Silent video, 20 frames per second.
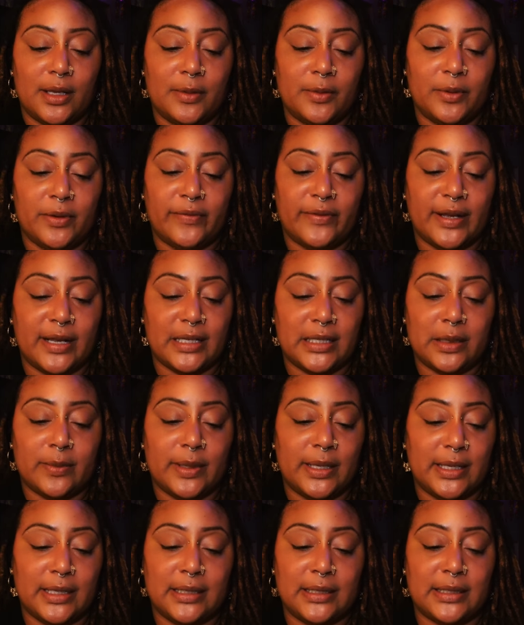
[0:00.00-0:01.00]
Provide
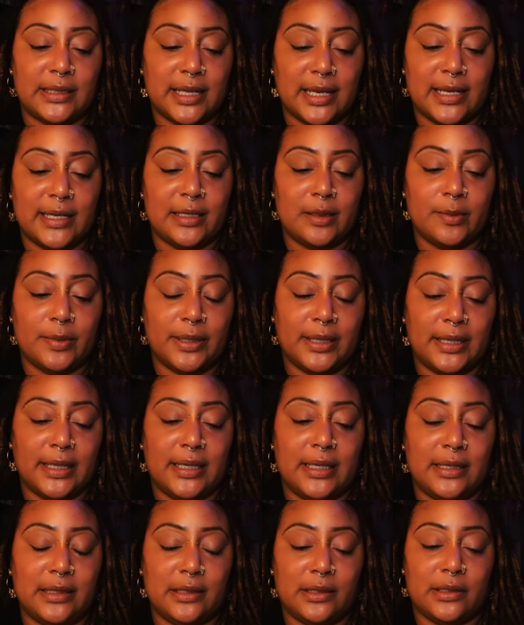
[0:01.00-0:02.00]
some insight,
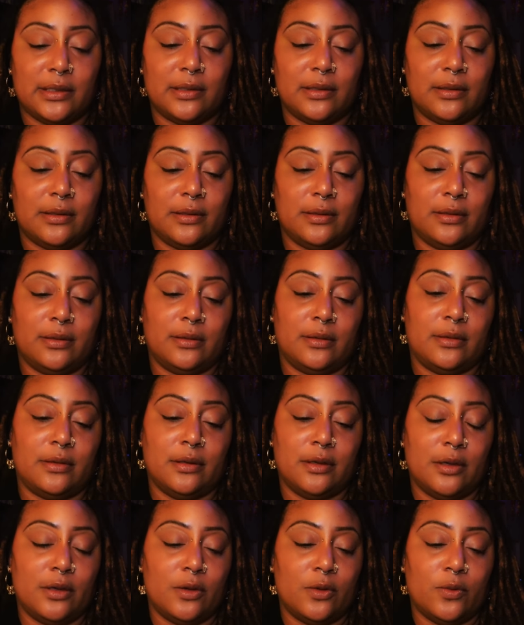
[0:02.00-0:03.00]
please.
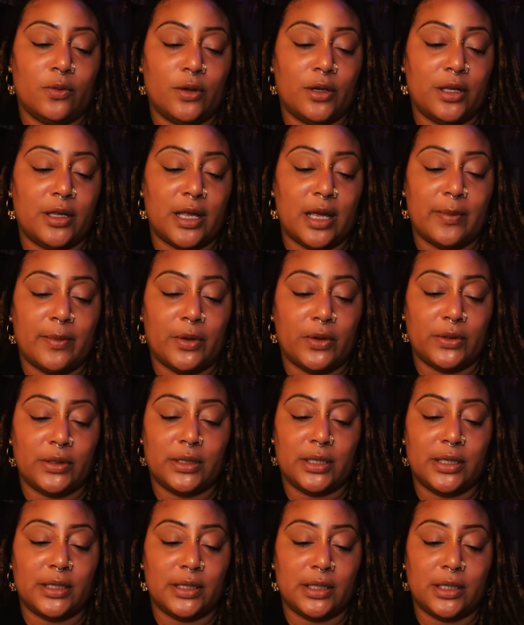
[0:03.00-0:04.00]
What do they
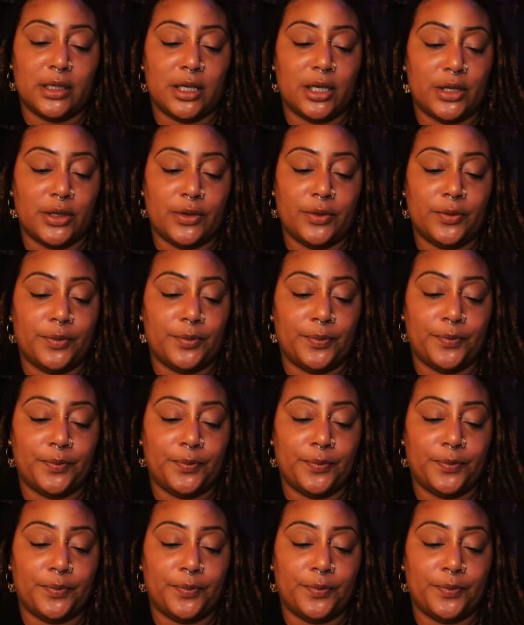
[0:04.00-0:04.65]
most need to know?